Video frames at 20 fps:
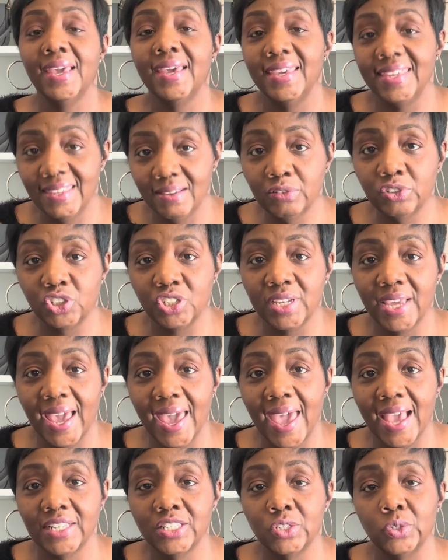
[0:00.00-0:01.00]
if she
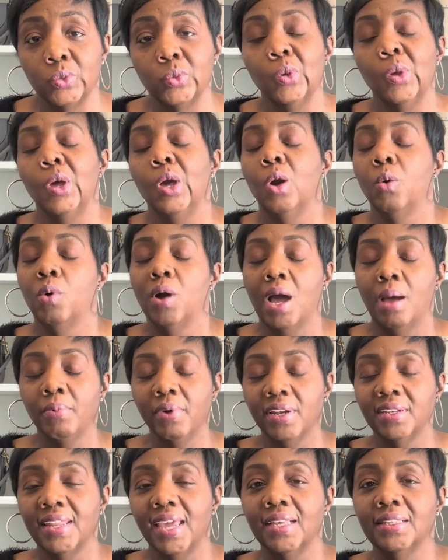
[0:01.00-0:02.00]
had to. Well, I'm
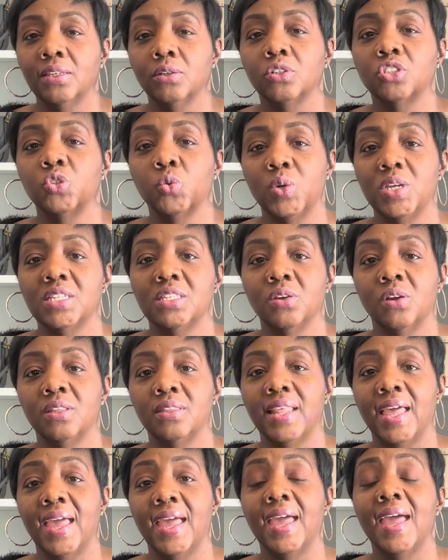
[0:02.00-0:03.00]
going to take a little twist on
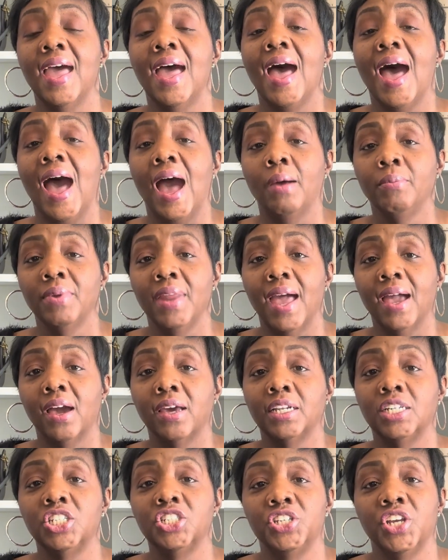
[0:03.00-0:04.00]
that. I'm not going
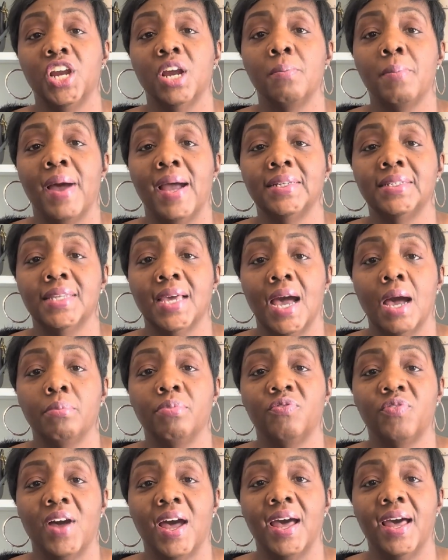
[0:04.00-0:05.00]
to share my top
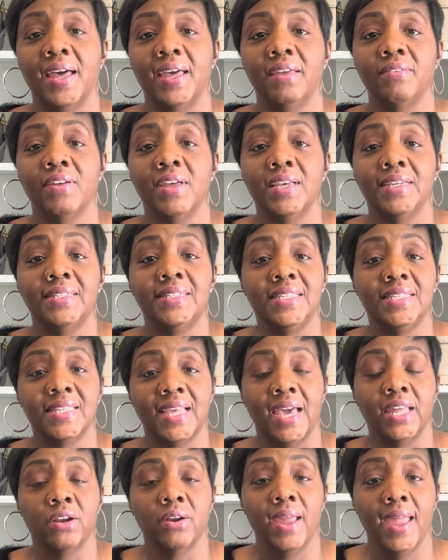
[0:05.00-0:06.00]
5
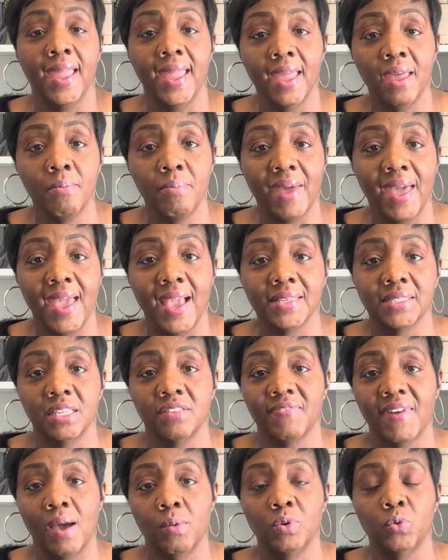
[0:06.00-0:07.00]
designer handbags if
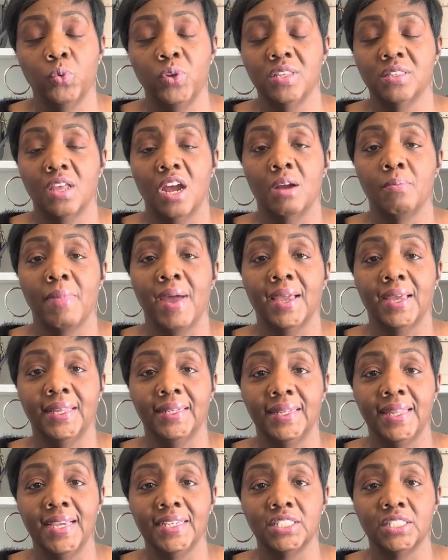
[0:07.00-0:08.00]
I would restart my
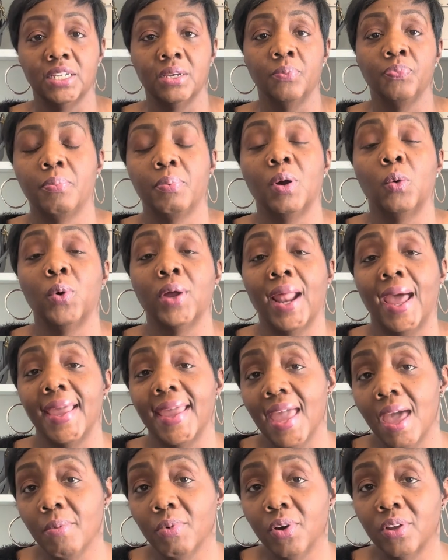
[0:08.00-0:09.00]
collection, but what I
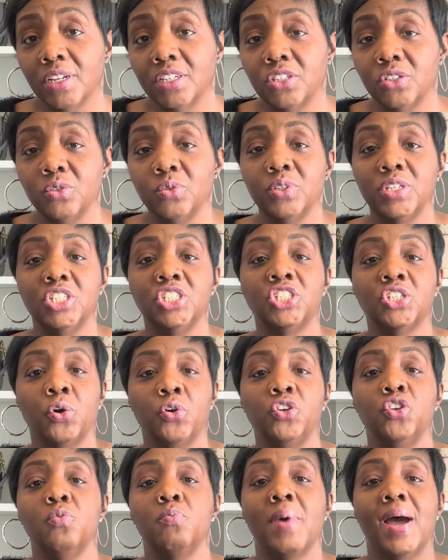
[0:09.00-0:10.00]
am going to do is show
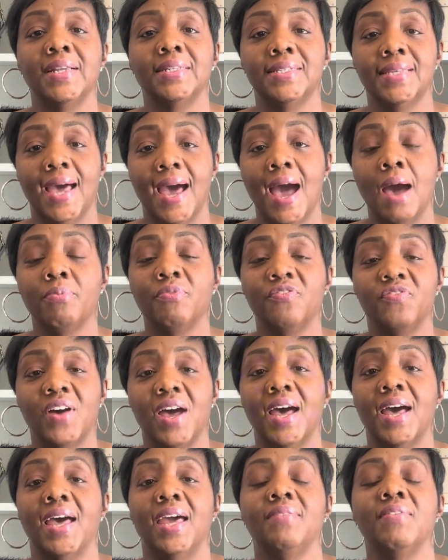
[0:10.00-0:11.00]
you my top
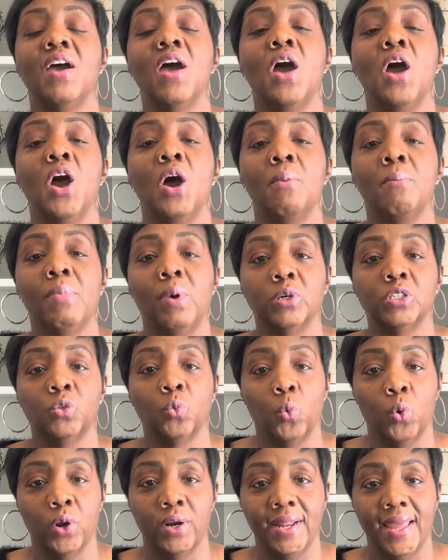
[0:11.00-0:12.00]
5 most
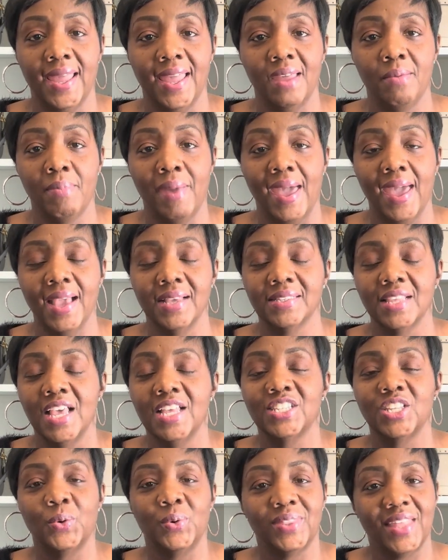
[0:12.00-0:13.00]
worn handbags.
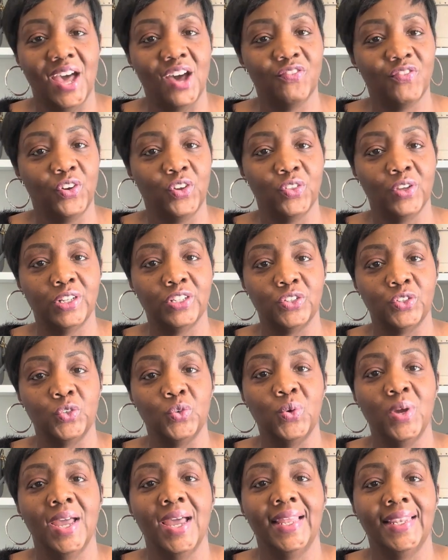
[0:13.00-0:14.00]
So without further ado,
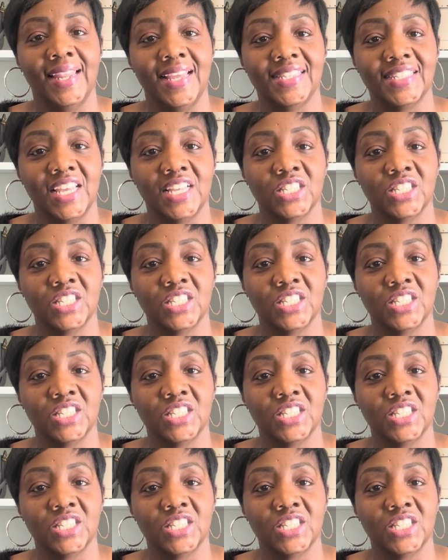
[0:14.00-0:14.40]
let's get